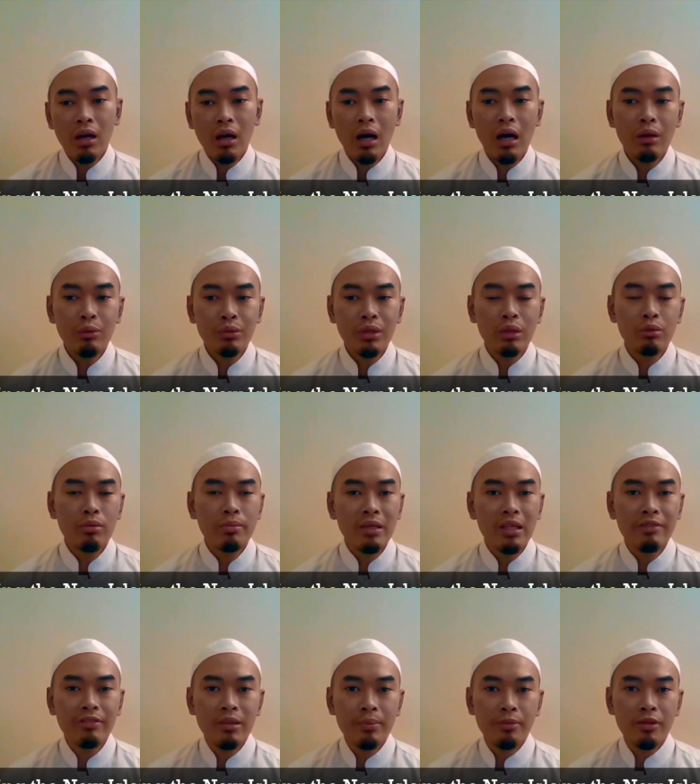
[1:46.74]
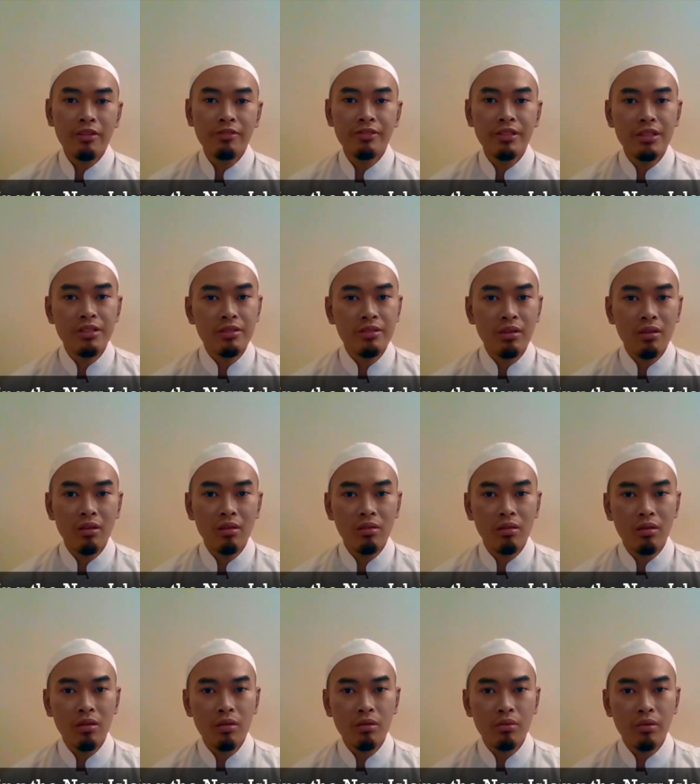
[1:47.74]
How would our beloved Prophet
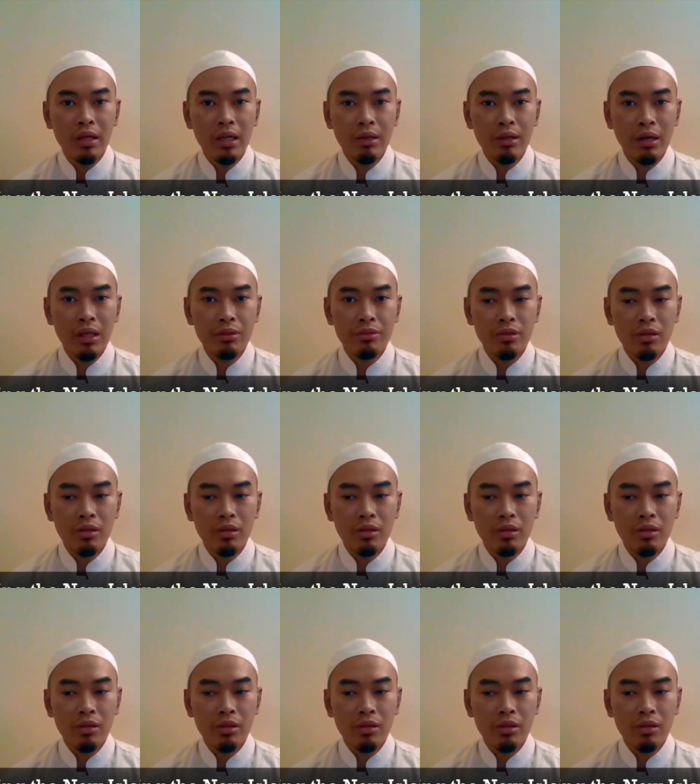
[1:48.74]
Sallallahu Alaihi